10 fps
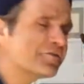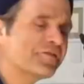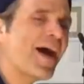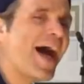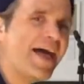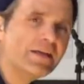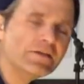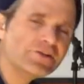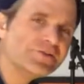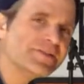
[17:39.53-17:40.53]

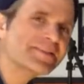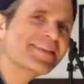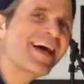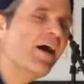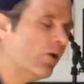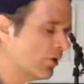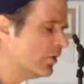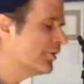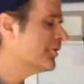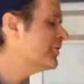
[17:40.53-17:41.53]
find her and tell
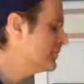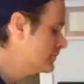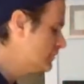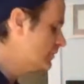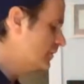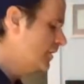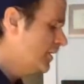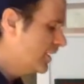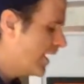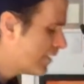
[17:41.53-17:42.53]
her
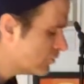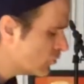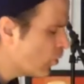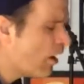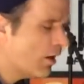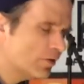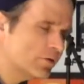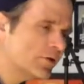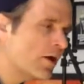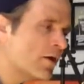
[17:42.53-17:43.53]
I don't
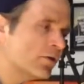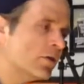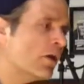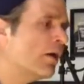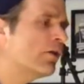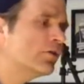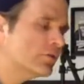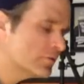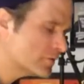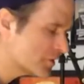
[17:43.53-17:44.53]
want our
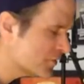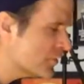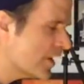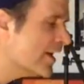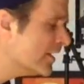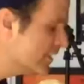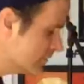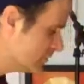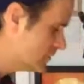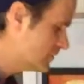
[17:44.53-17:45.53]
love to
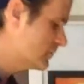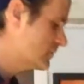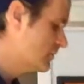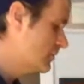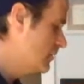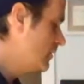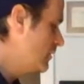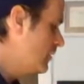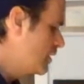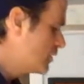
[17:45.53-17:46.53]
end, so
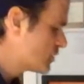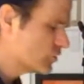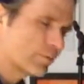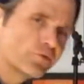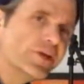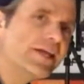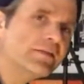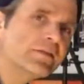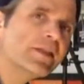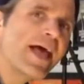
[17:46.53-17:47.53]
I'm
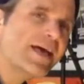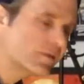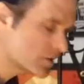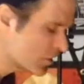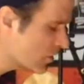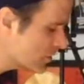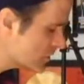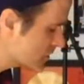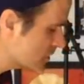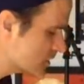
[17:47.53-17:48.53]
reading that
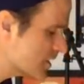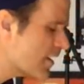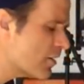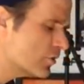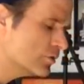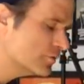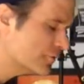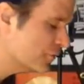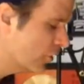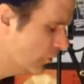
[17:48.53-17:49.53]
Tulsa
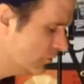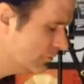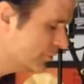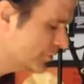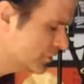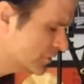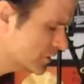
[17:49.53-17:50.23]
telephone book